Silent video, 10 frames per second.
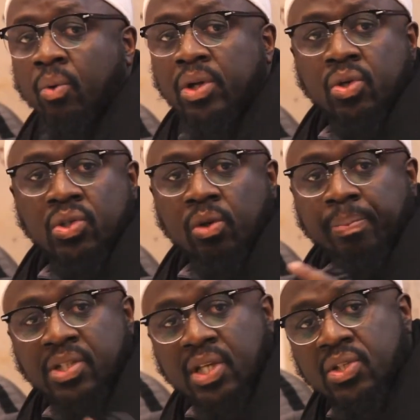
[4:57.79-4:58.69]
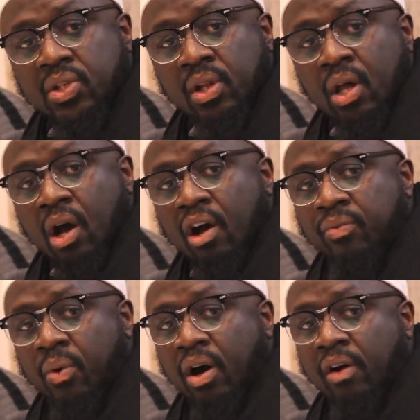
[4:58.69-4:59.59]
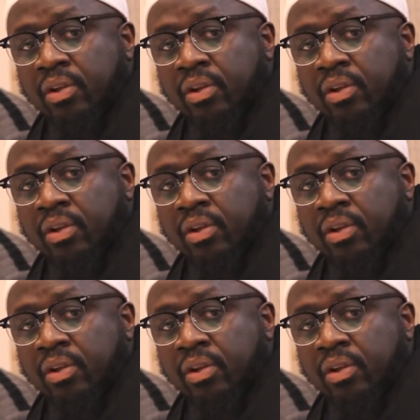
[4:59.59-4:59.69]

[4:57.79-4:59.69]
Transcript: We're juxtaposition of what?